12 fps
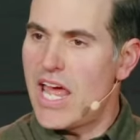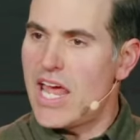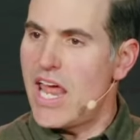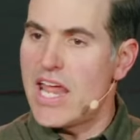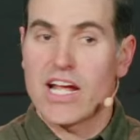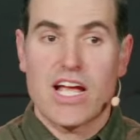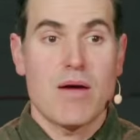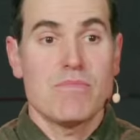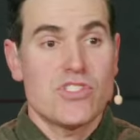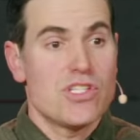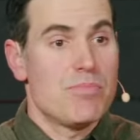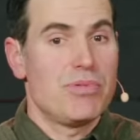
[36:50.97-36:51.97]
And, and it
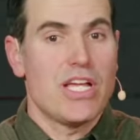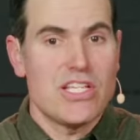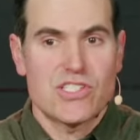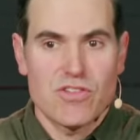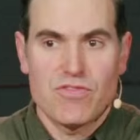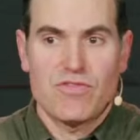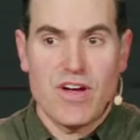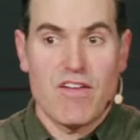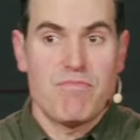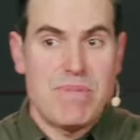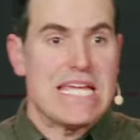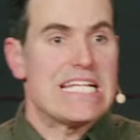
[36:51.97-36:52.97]
comes to the place of,
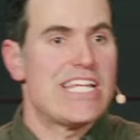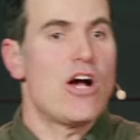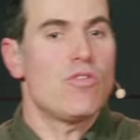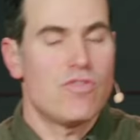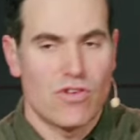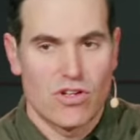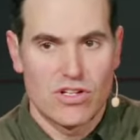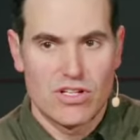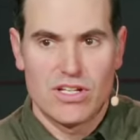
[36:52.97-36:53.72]
of being doubtful.